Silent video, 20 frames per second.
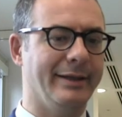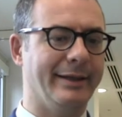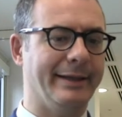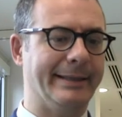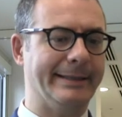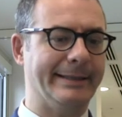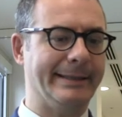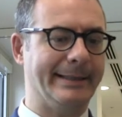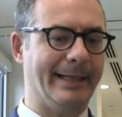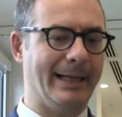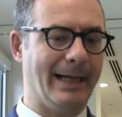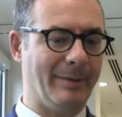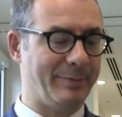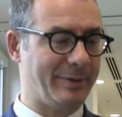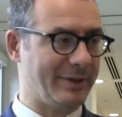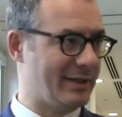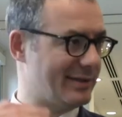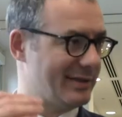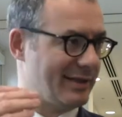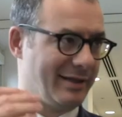up at
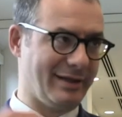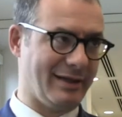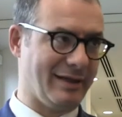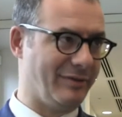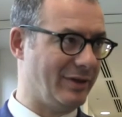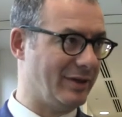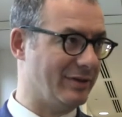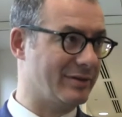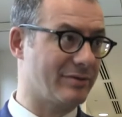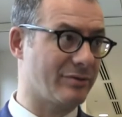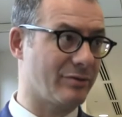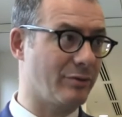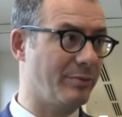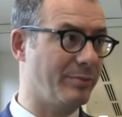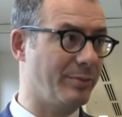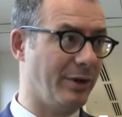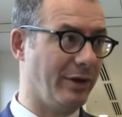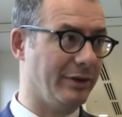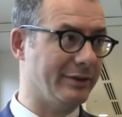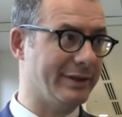the same level as
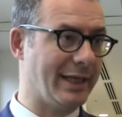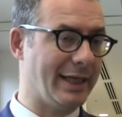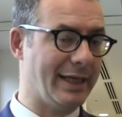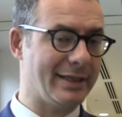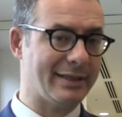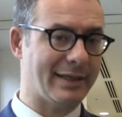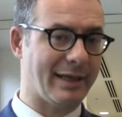Groupon does,